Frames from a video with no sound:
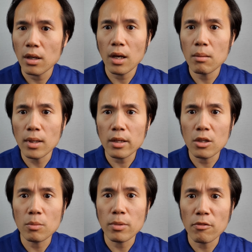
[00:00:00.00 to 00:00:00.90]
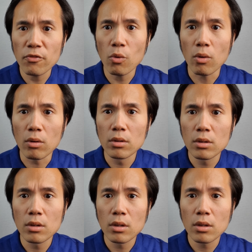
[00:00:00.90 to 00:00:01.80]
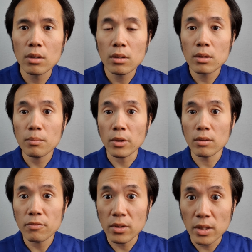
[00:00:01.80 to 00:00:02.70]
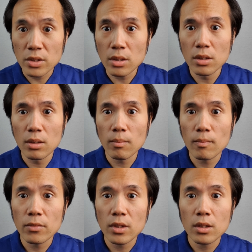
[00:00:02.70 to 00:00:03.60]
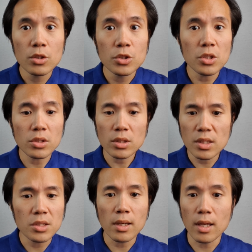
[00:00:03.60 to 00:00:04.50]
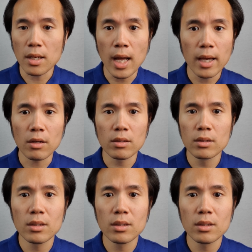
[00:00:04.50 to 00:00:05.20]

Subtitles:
I'm lucky to be a 4. But Vanessa? She's easily a 9.